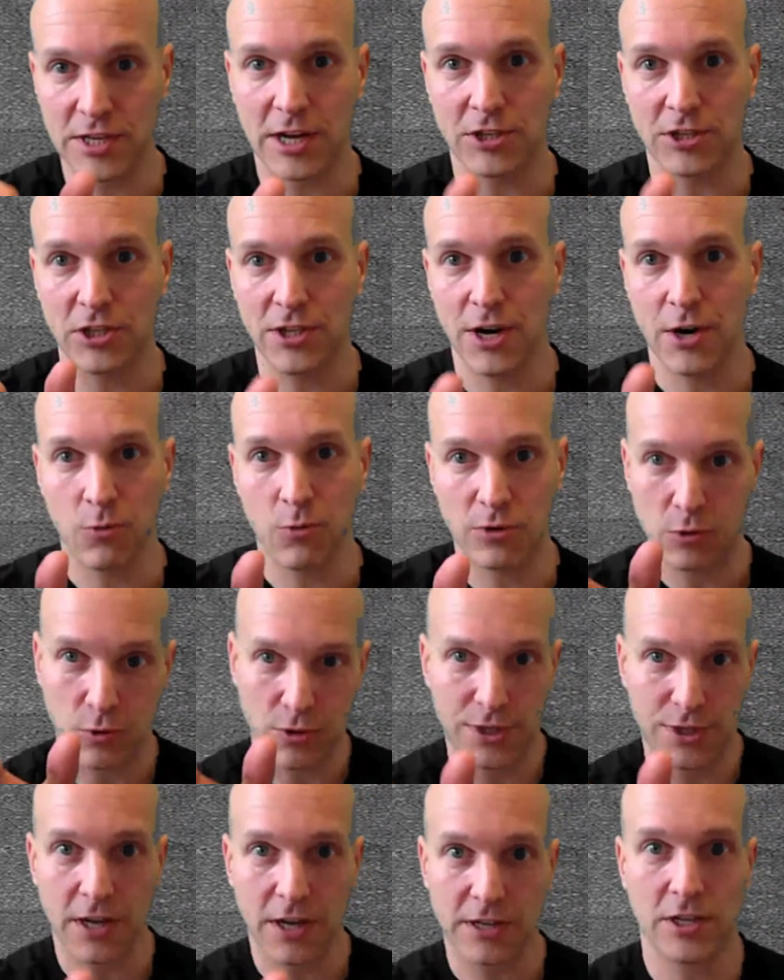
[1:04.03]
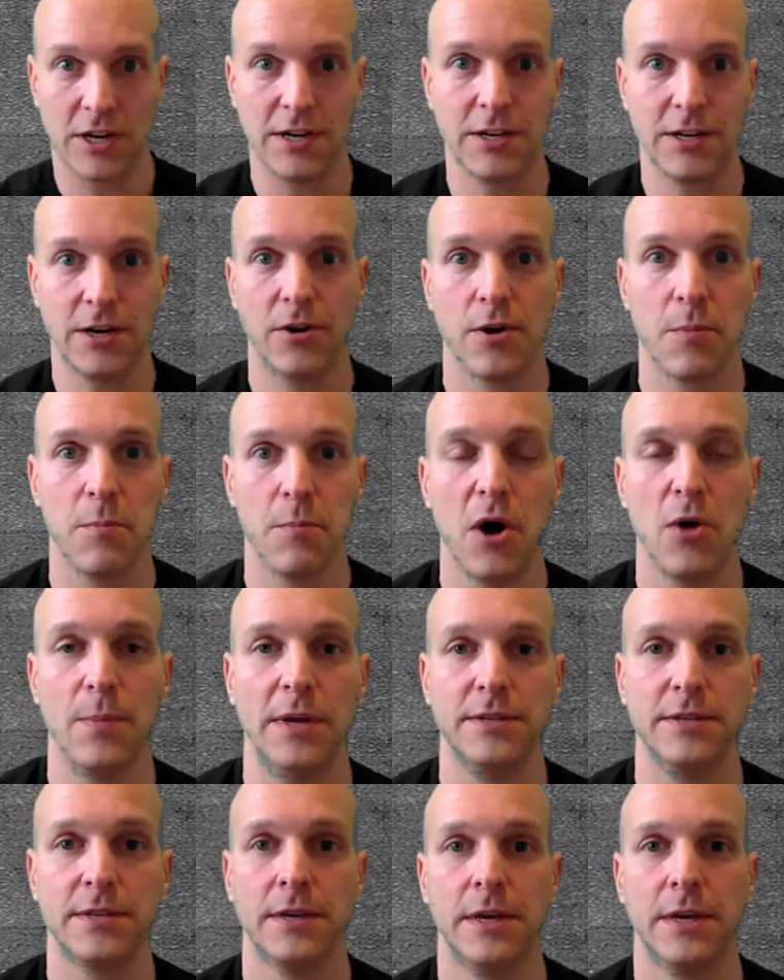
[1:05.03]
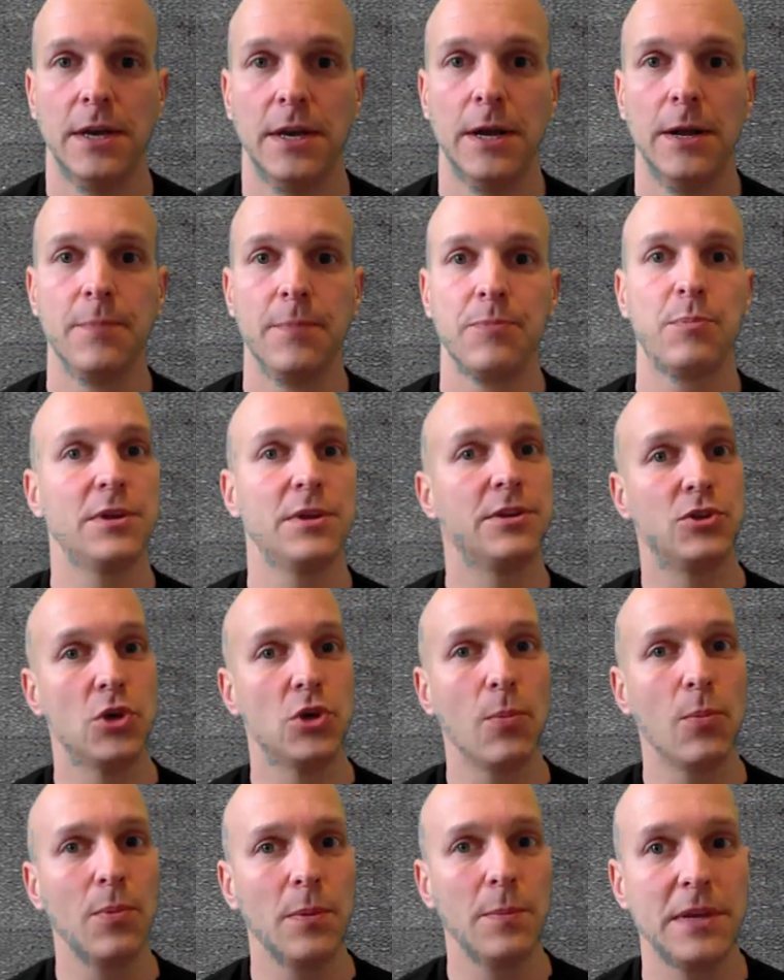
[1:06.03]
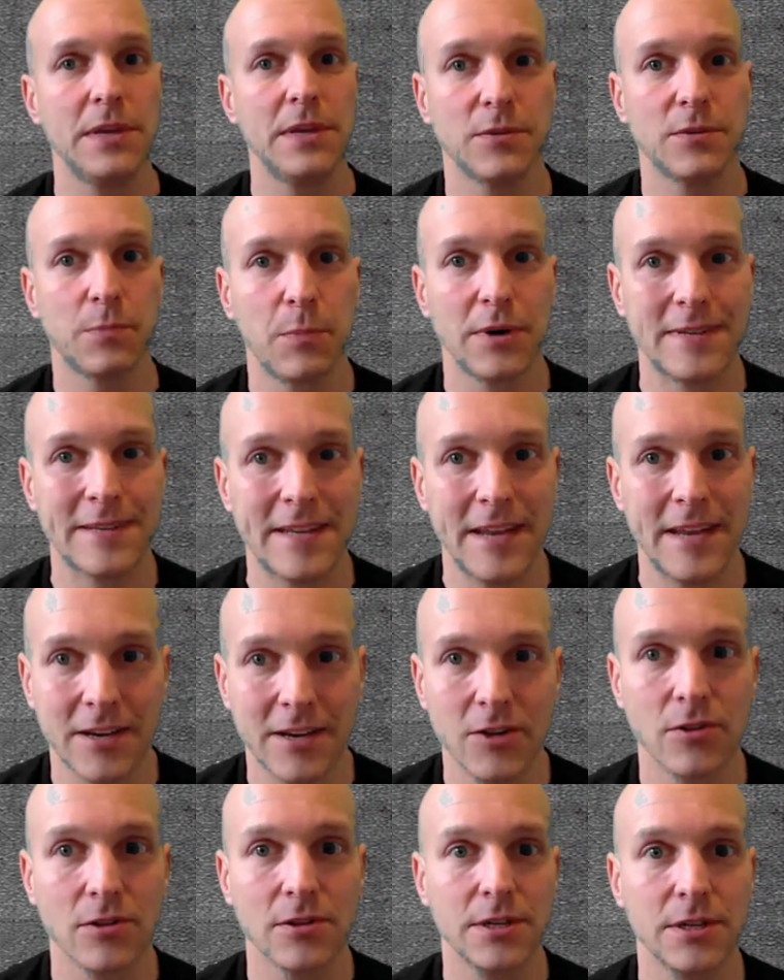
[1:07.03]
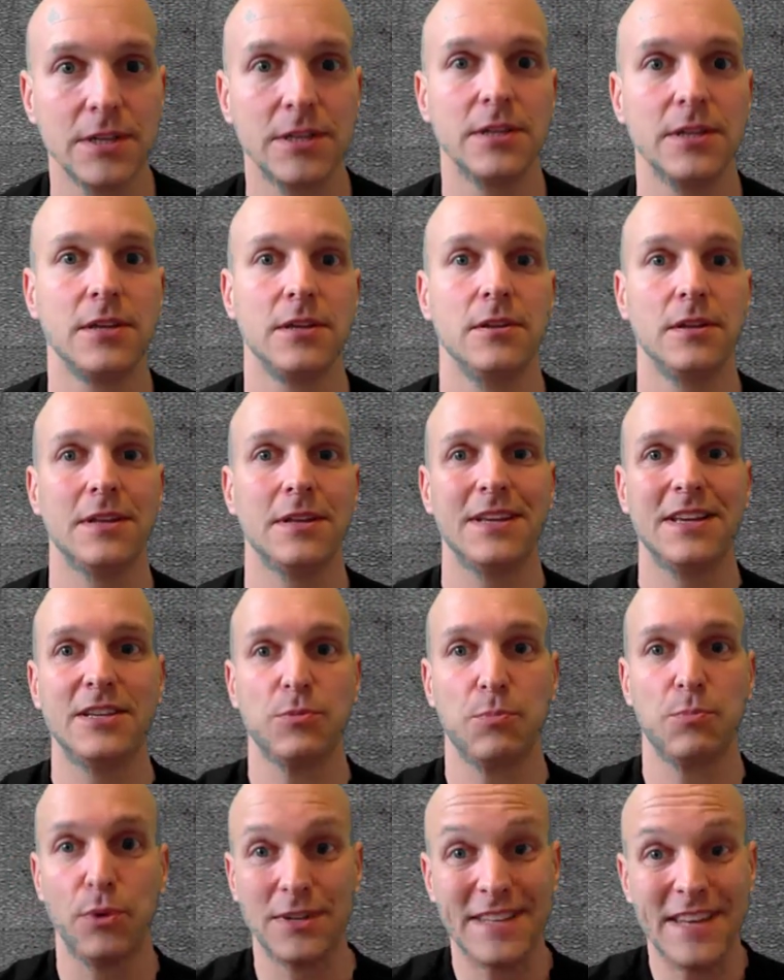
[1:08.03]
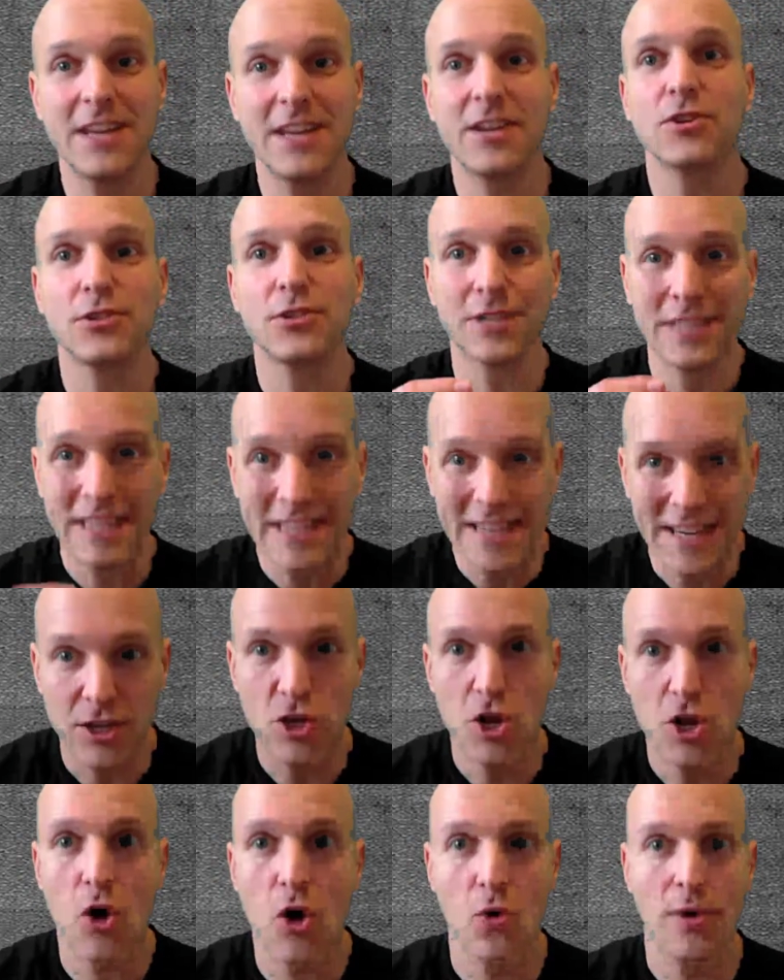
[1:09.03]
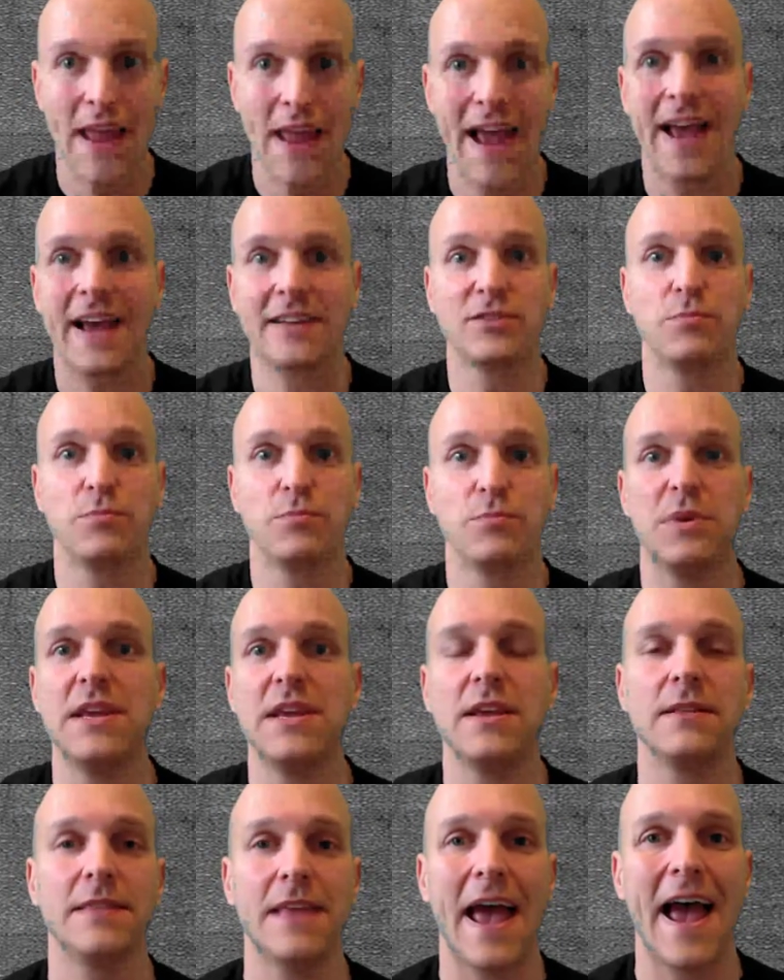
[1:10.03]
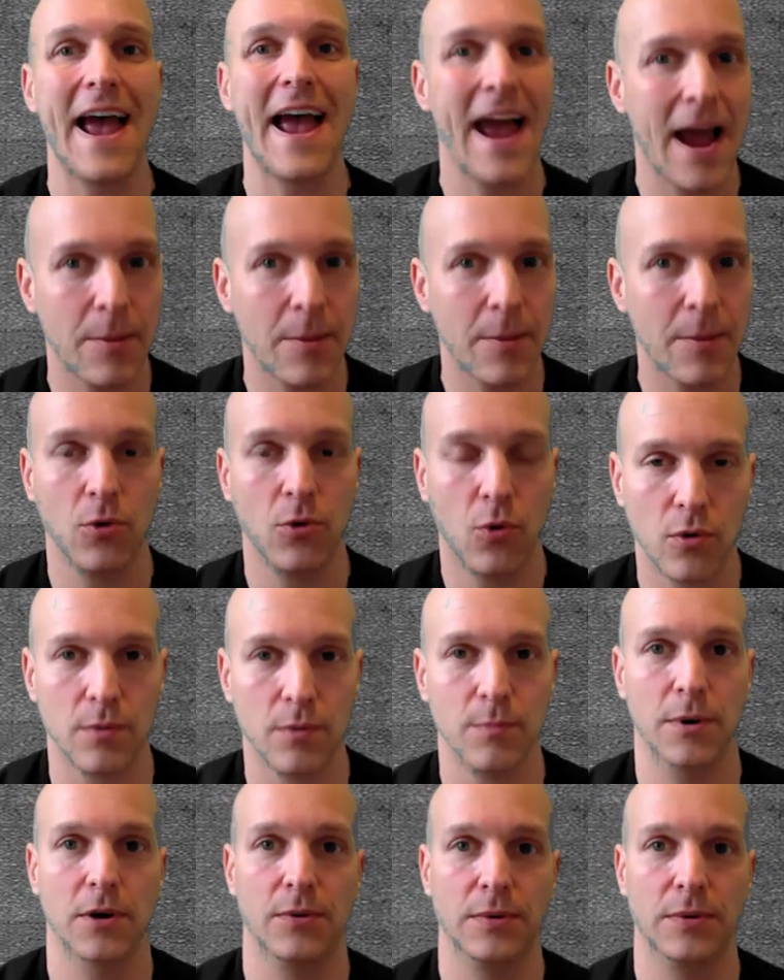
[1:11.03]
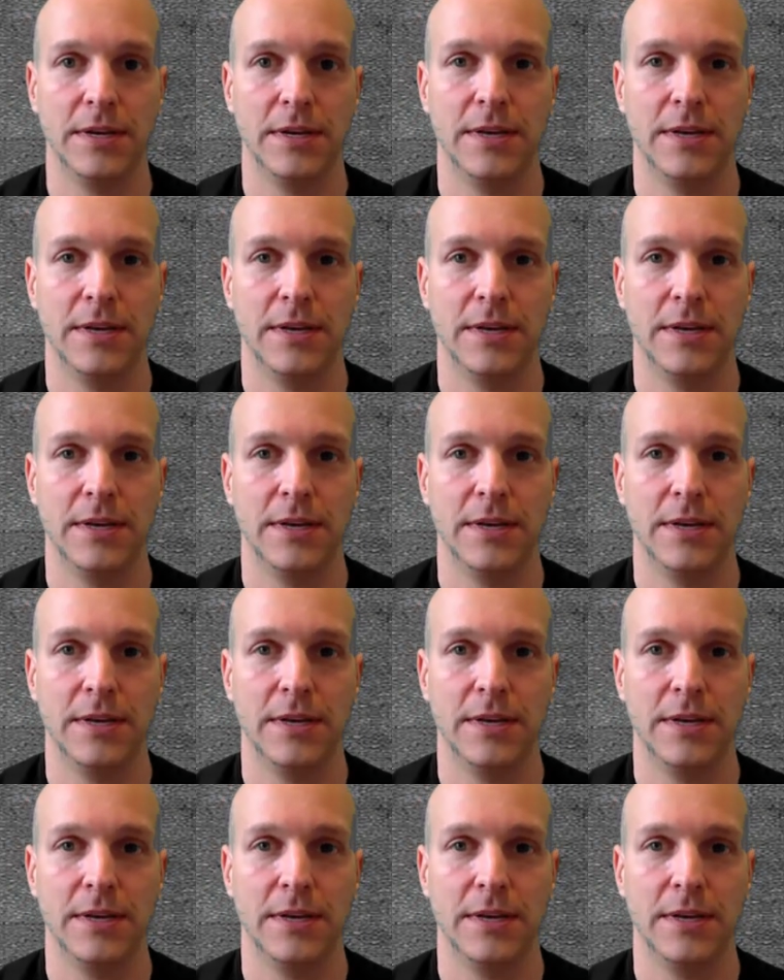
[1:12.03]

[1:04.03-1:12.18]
section there, which we'll touch on here in a moment. But dopamine is particularly known as being the happy hormone.